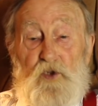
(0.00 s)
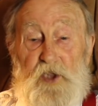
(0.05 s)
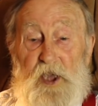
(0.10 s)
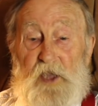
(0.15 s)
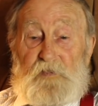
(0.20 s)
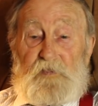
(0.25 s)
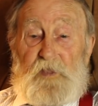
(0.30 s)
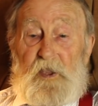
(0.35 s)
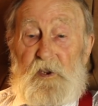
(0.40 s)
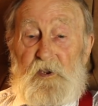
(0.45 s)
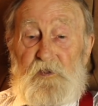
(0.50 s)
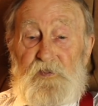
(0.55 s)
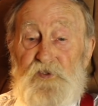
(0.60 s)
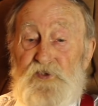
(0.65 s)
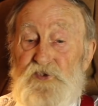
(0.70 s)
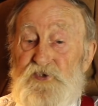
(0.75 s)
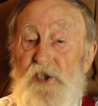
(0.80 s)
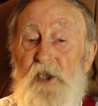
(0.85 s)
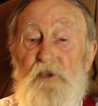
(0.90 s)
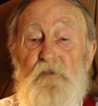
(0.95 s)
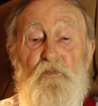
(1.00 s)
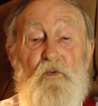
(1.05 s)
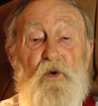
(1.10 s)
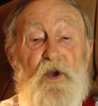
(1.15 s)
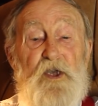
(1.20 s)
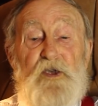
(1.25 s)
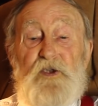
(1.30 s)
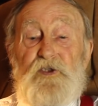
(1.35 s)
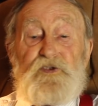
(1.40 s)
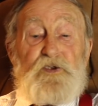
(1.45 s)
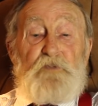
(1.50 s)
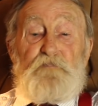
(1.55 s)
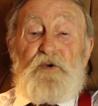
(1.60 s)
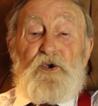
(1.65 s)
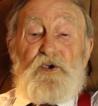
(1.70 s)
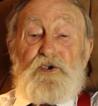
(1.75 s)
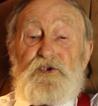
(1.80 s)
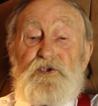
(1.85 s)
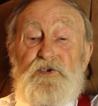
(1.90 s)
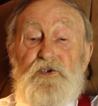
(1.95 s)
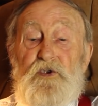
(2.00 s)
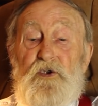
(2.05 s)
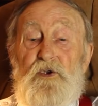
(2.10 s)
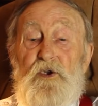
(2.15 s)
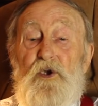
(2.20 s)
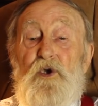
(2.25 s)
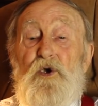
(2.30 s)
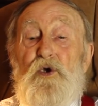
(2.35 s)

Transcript: get there the same way as a person